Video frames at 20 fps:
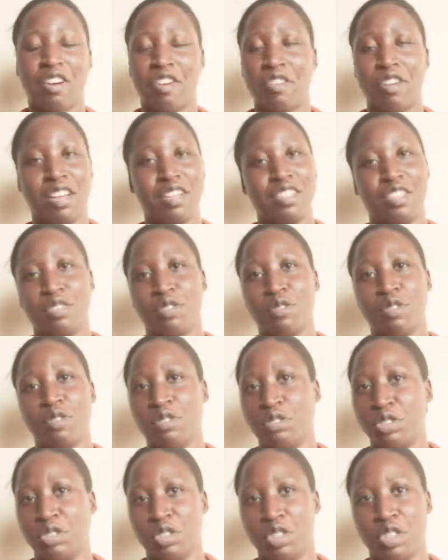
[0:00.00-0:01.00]
creating
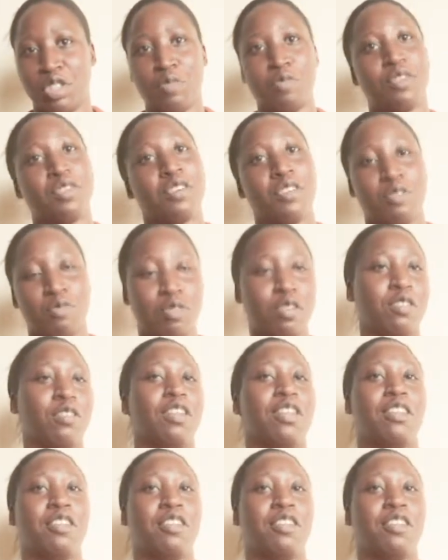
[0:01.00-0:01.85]
solutions, because, well,